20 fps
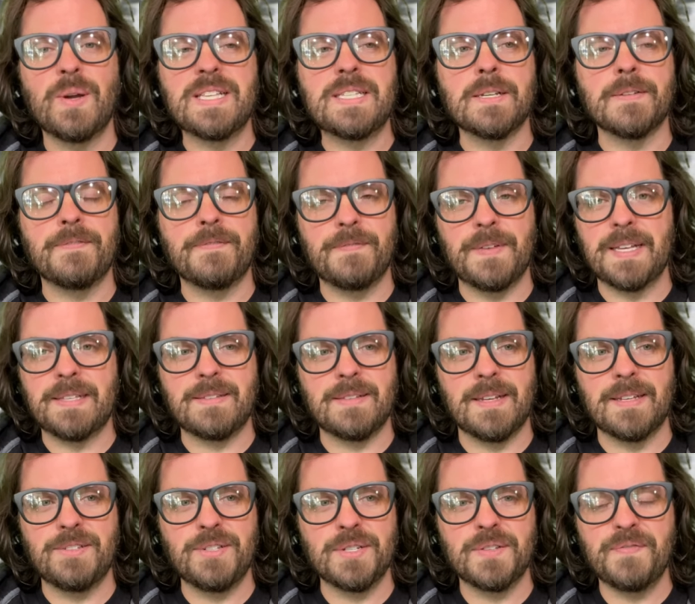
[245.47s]

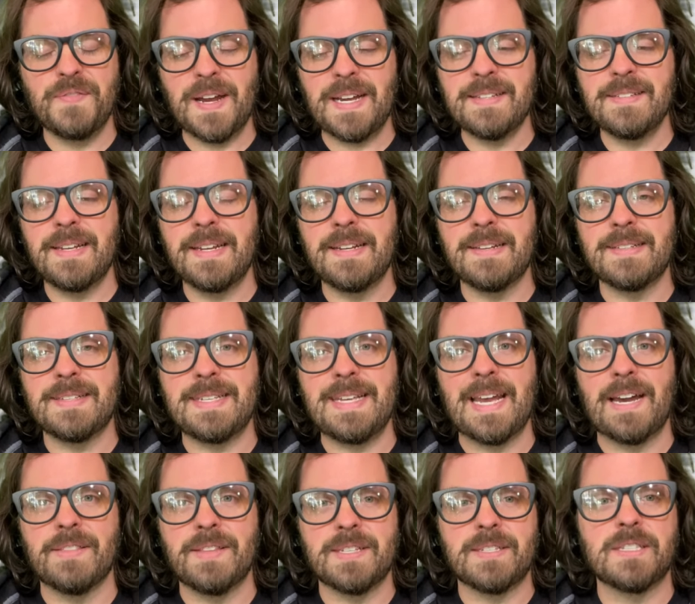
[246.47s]
it's just fascinating to see
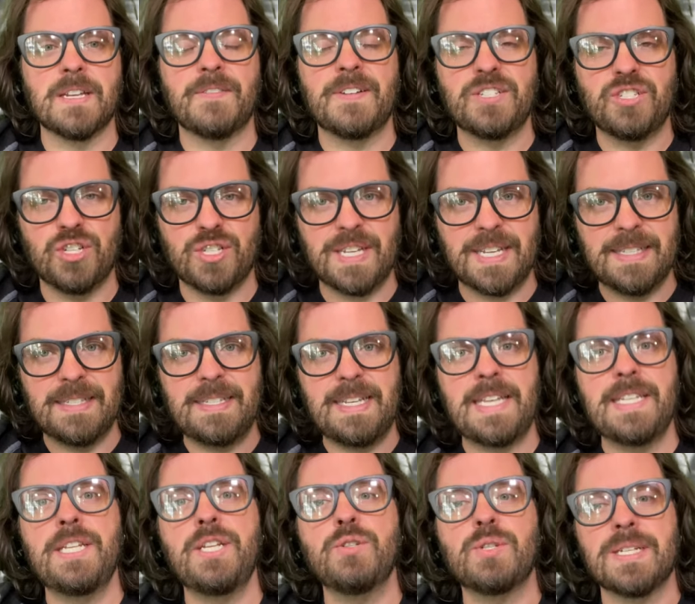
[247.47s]
how this stuff has just
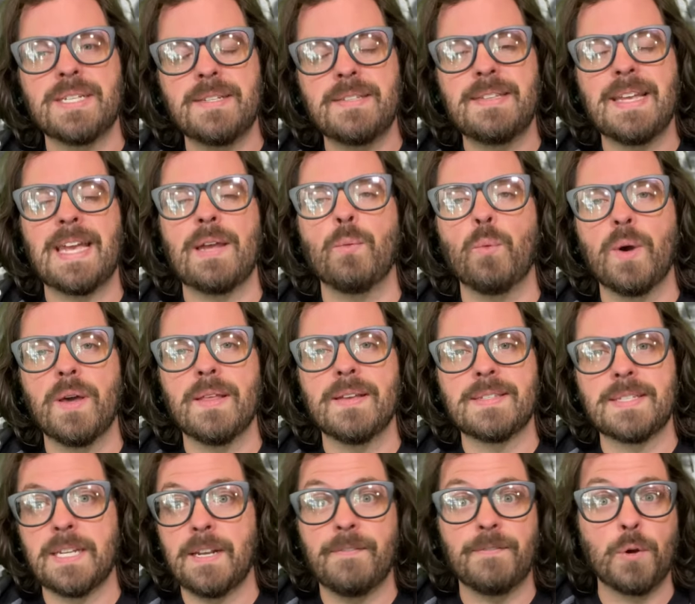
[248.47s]
continued to stay with
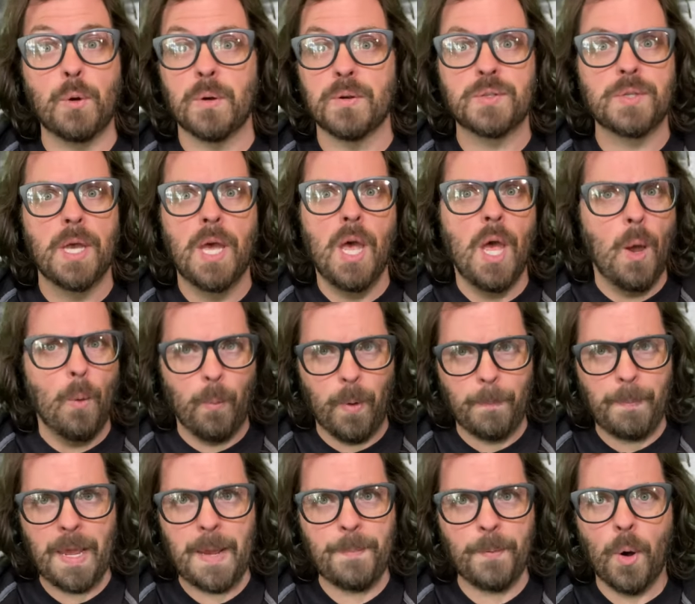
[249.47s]
us. And of course,
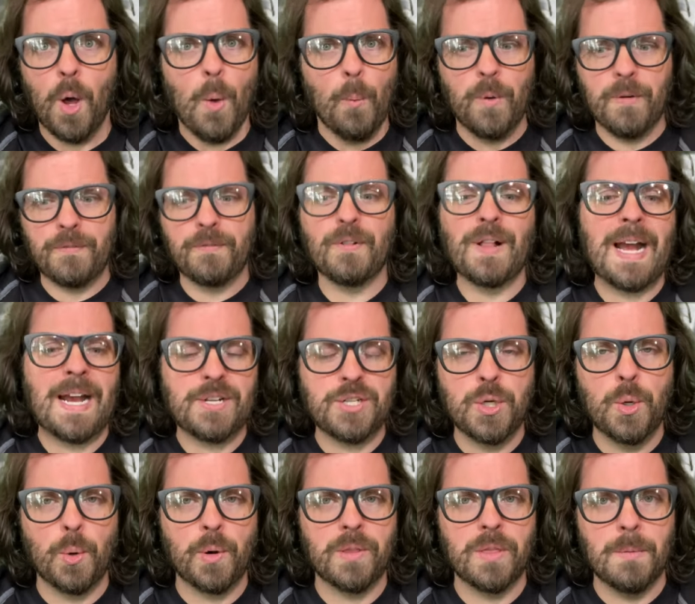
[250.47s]
when Flash
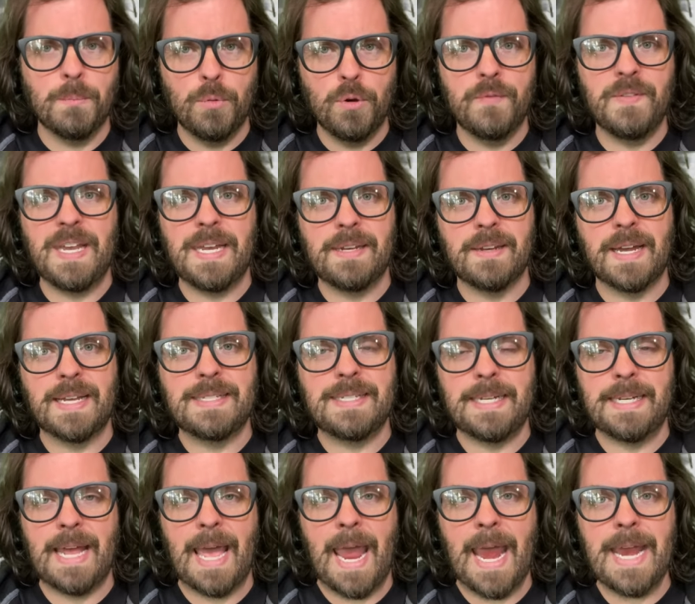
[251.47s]
Gordon, the movie in
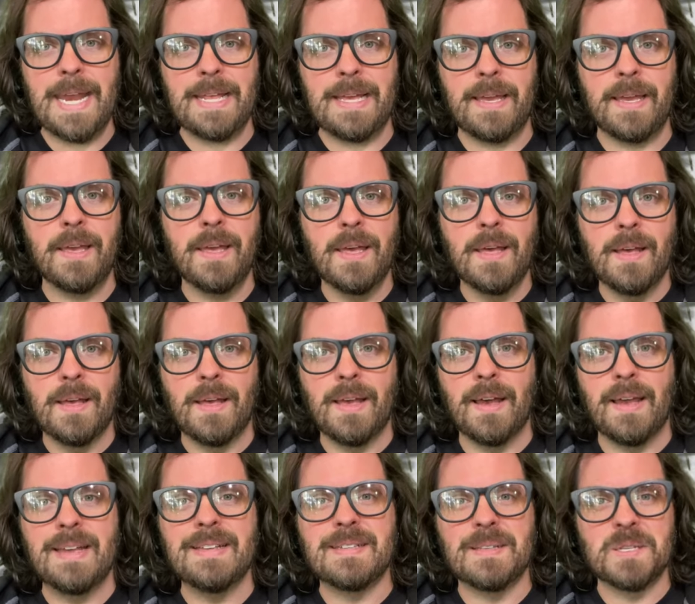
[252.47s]
1980,
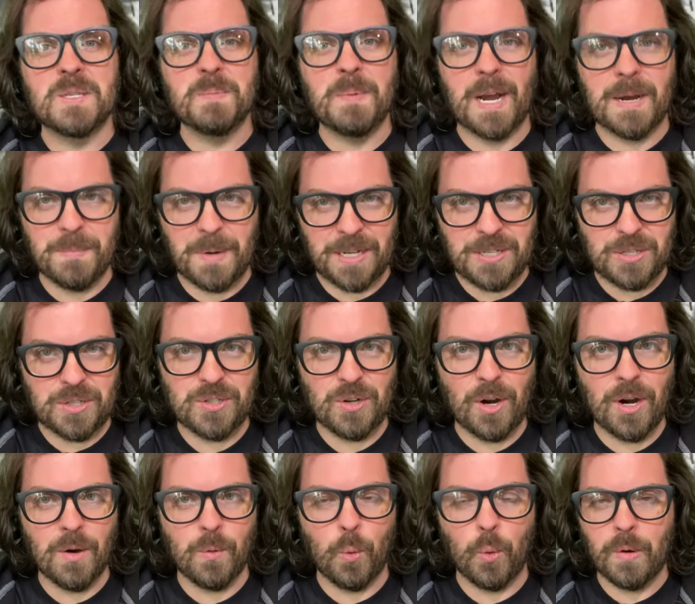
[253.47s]
is inspired by
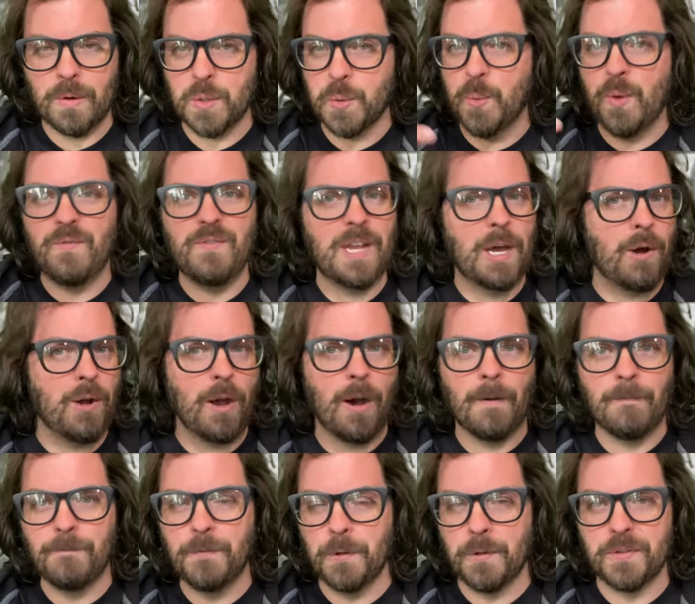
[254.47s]
Star Wars, we've now
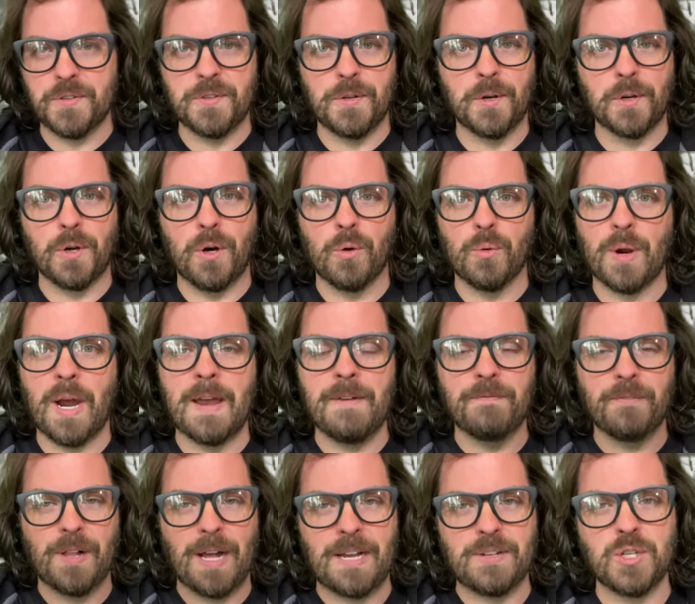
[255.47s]
gone full circle, right?
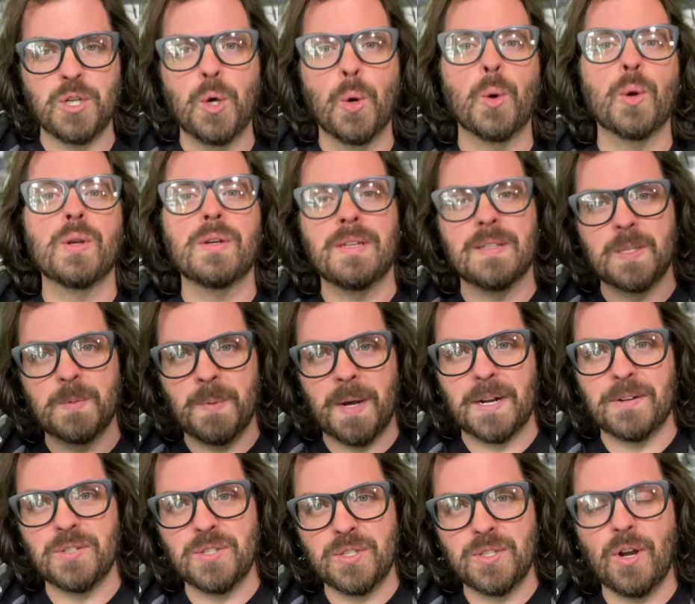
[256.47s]
Flash Gordon
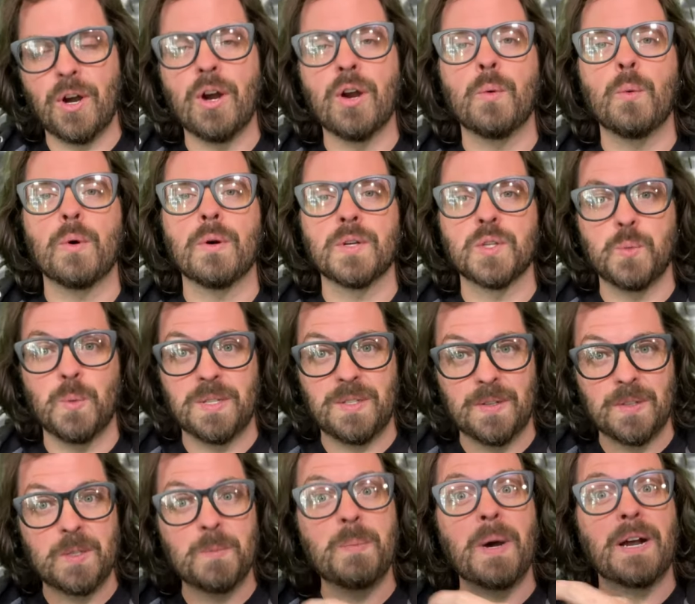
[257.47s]
inspires Star Wars, which
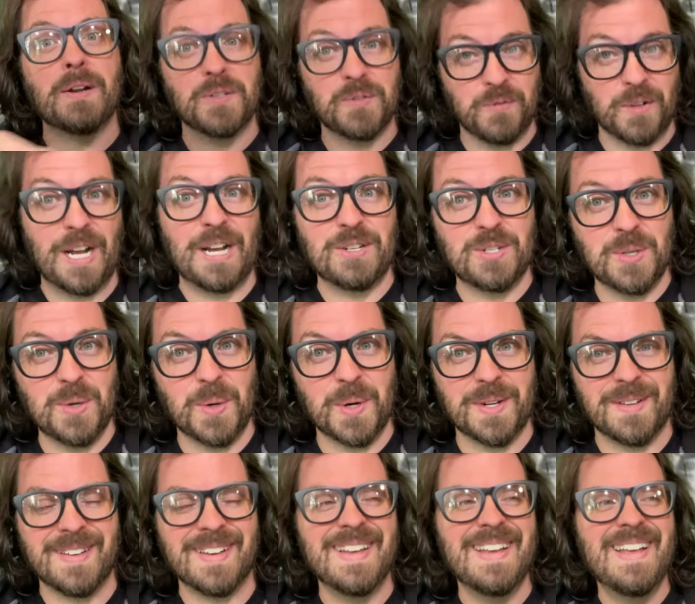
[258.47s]
inspires Flash
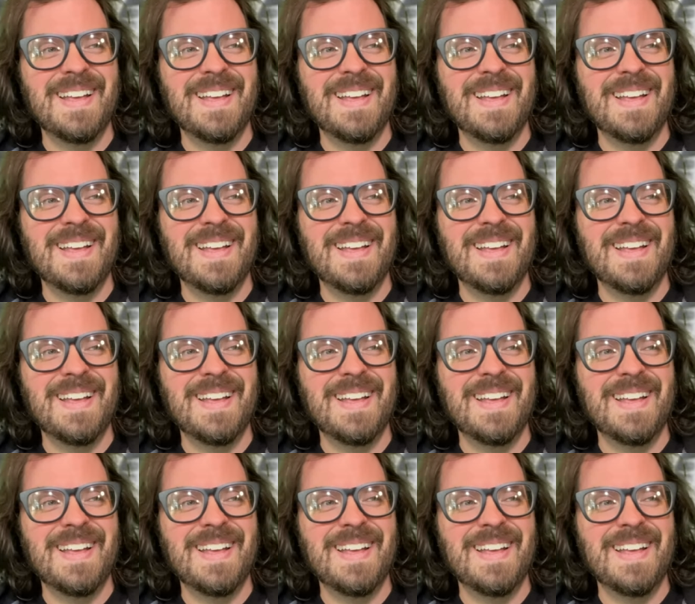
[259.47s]
Gordon.